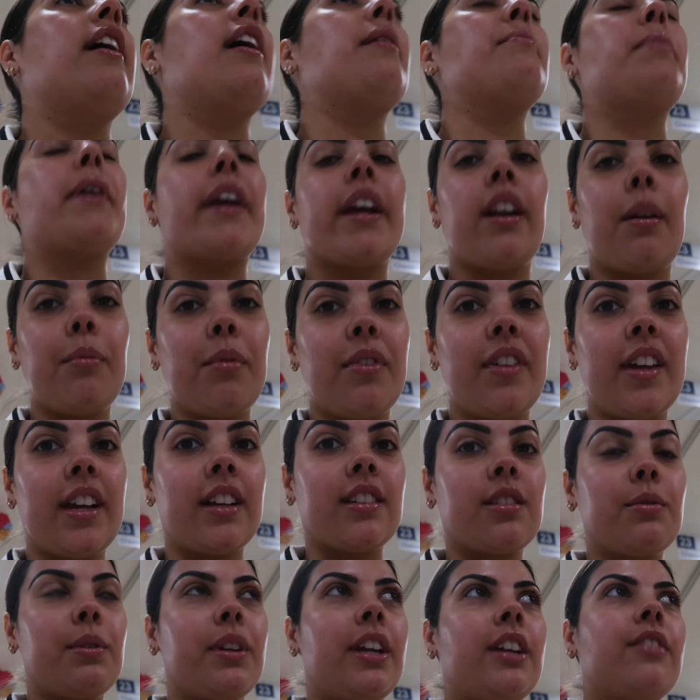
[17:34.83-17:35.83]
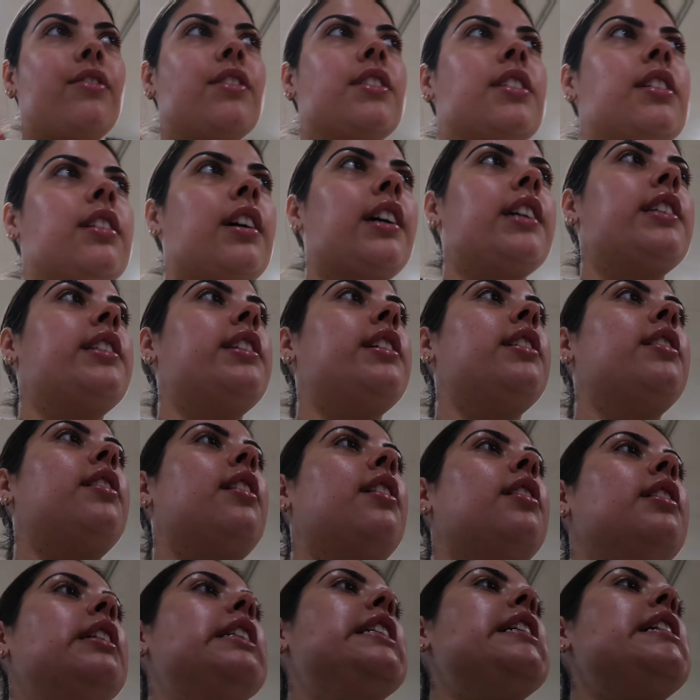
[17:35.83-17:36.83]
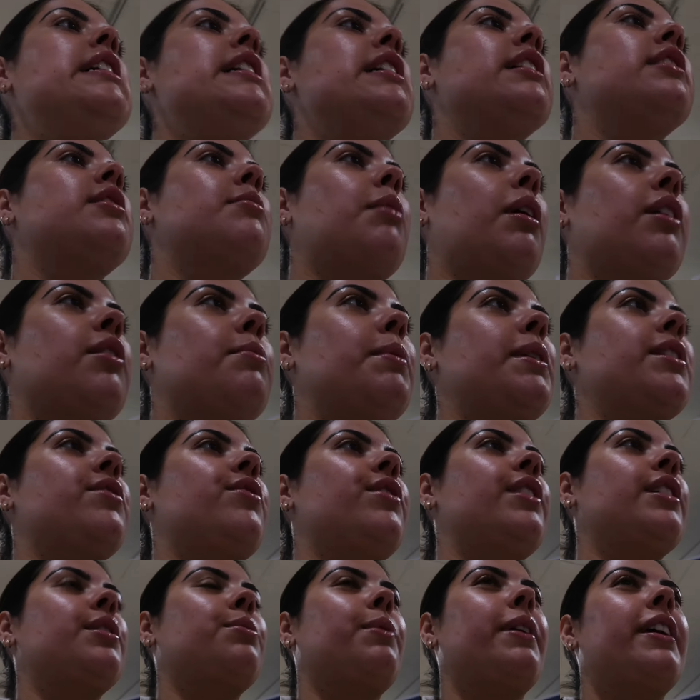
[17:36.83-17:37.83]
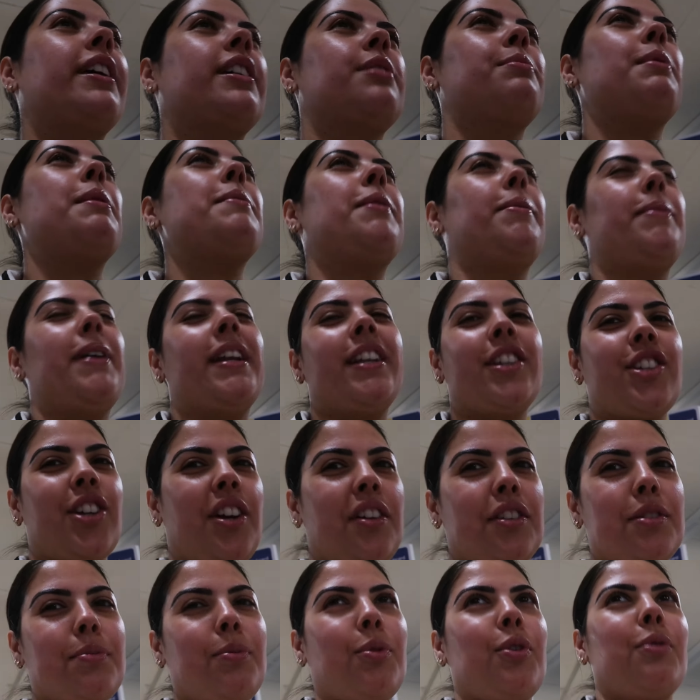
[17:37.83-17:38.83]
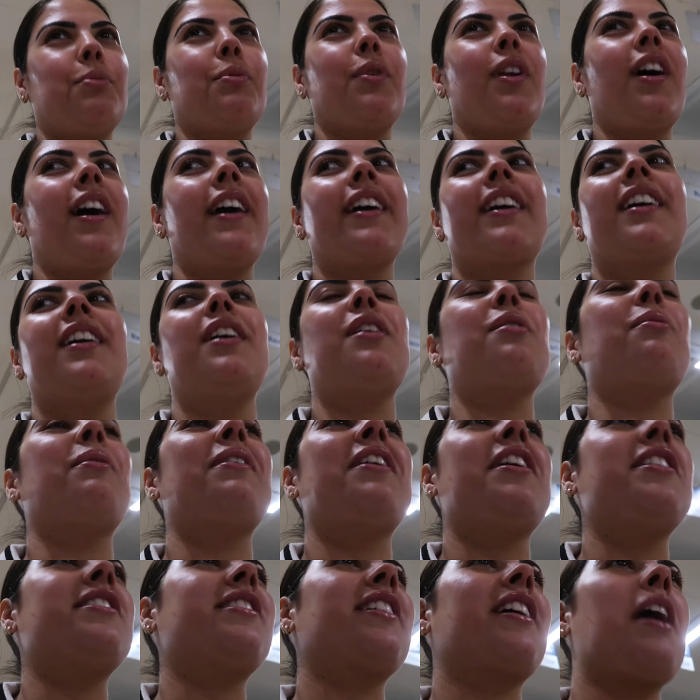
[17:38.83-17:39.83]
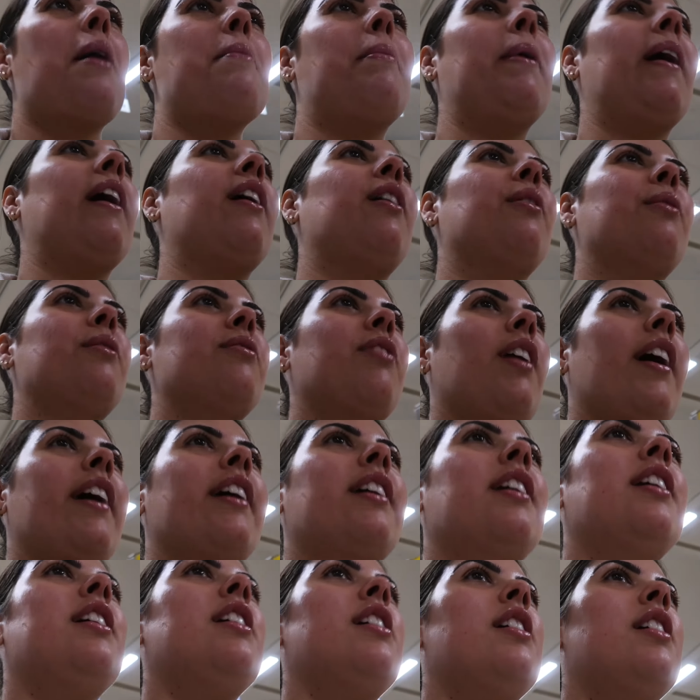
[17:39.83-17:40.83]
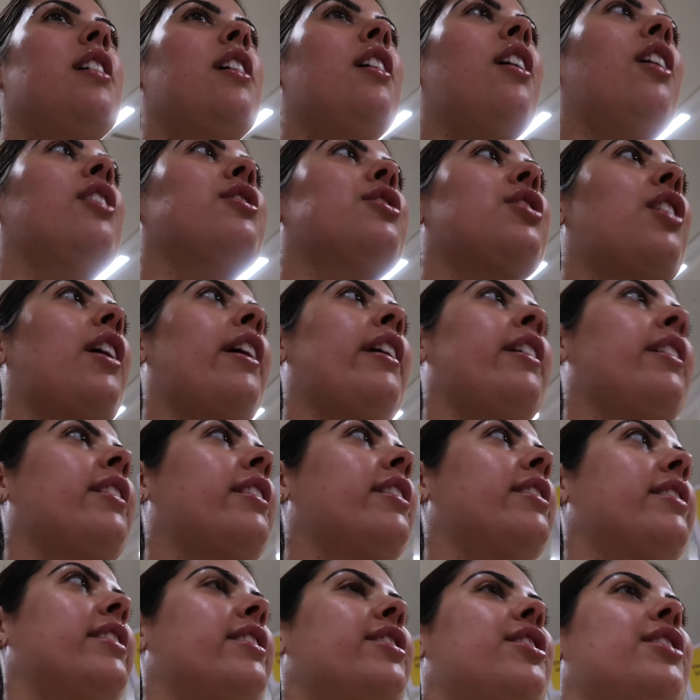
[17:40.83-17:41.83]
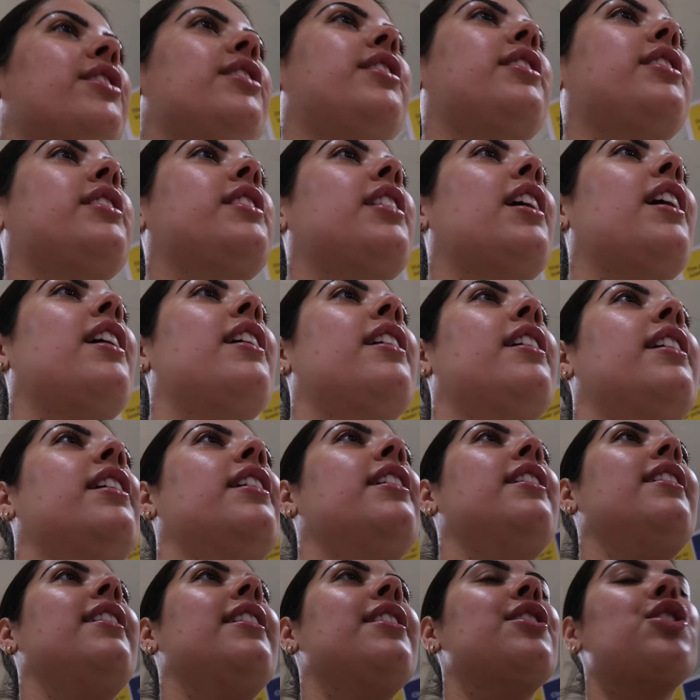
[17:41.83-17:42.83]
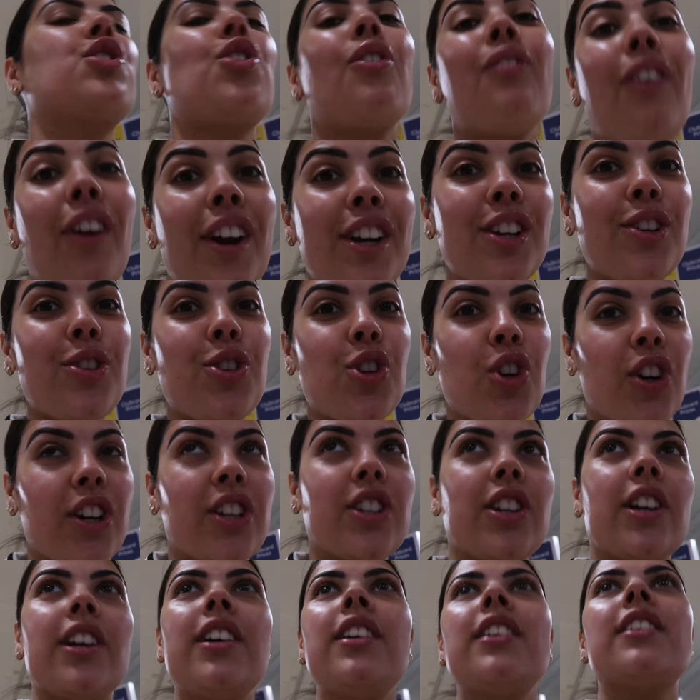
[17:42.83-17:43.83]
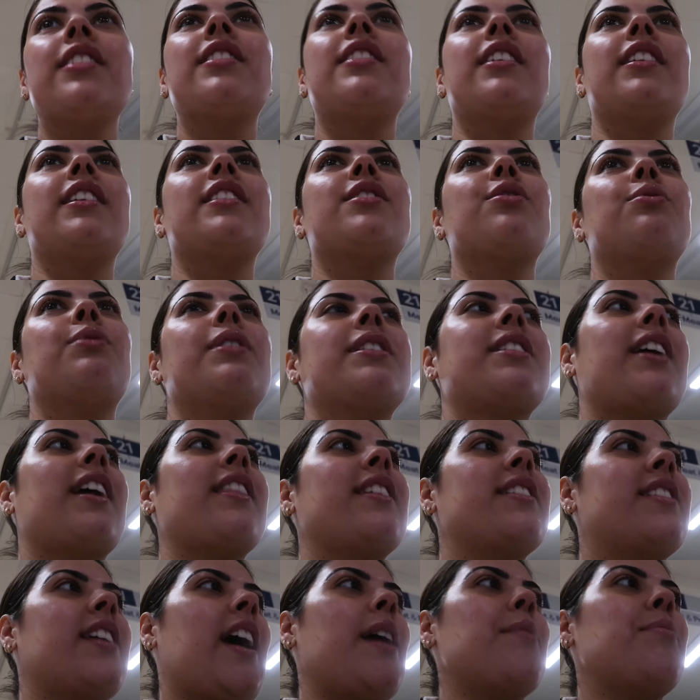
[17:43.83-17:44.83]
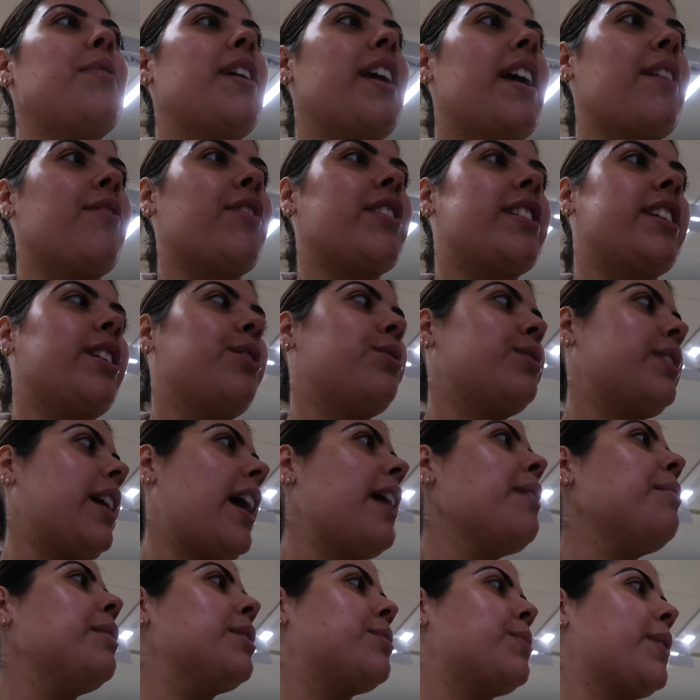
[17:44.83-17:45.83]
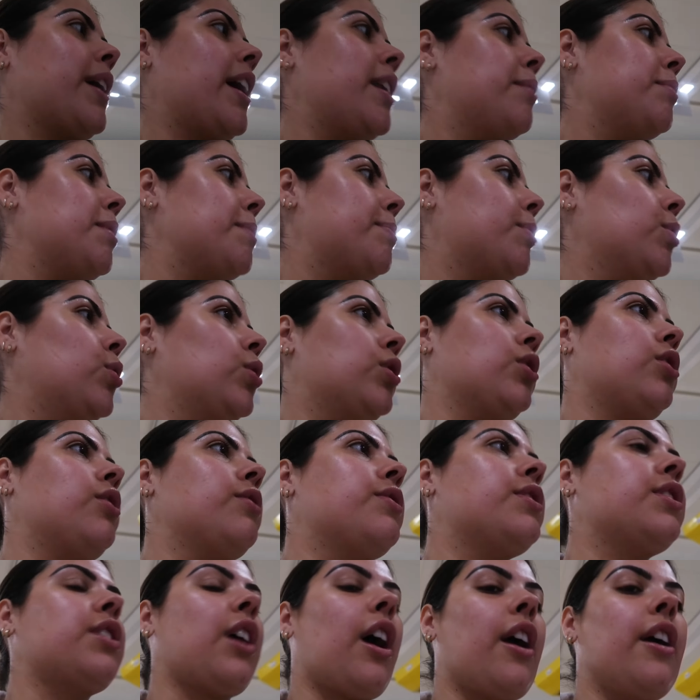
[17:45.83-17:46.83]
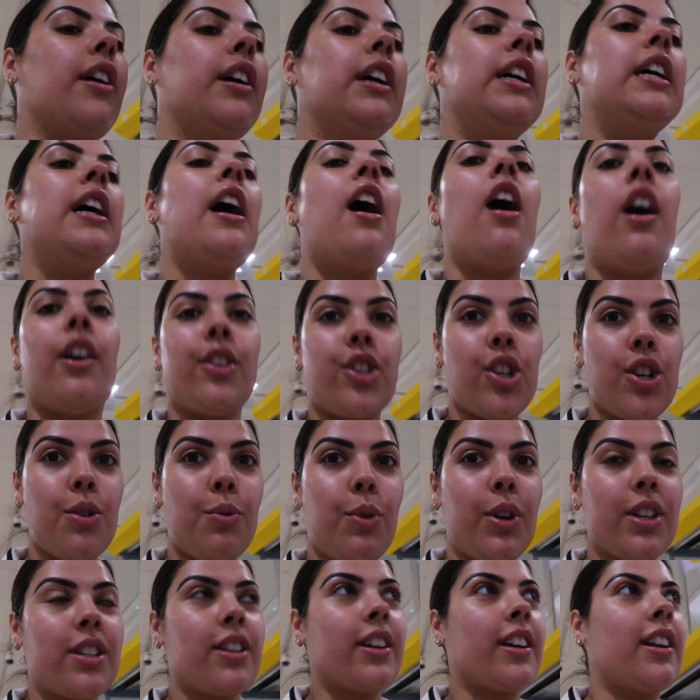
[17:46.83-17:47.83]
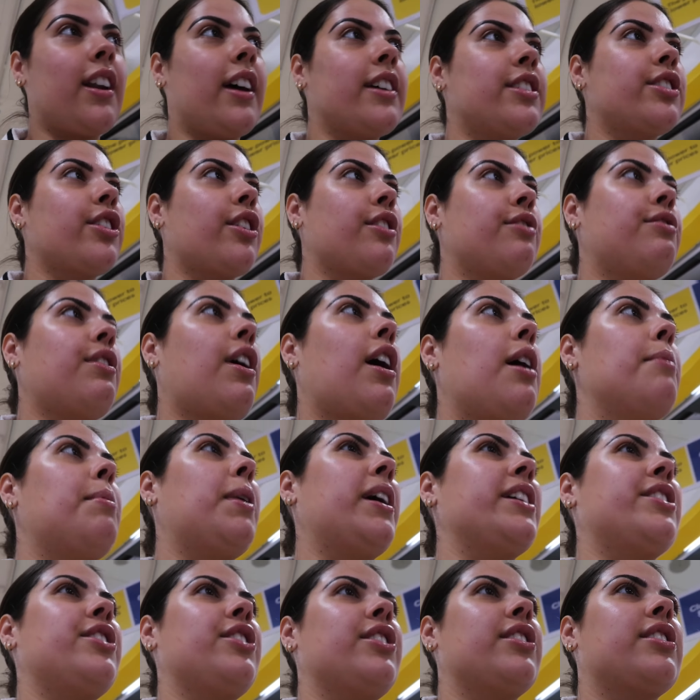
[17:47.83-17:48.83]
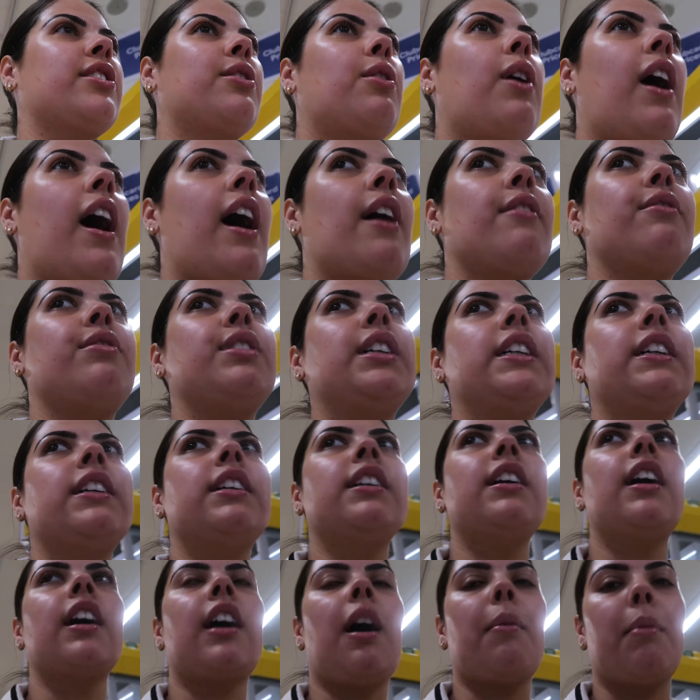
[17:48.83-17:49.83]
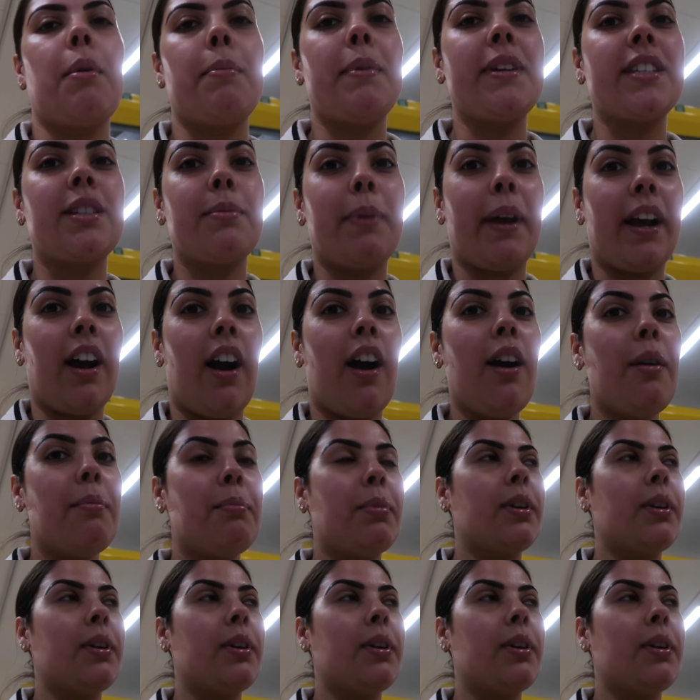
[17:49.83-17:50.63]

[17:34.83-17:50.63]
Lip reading: am picking up the things that we need for tonight's dinner, some other bits for this week. Me and mum had a chat this morning, we're like, we need to get better with like our diet because it's not very nutritious and it's always like the same thing every single day, which we're getting a bit bored of. So I'll show you what it's looking like so far, but I do still have a couple of bits to pick up.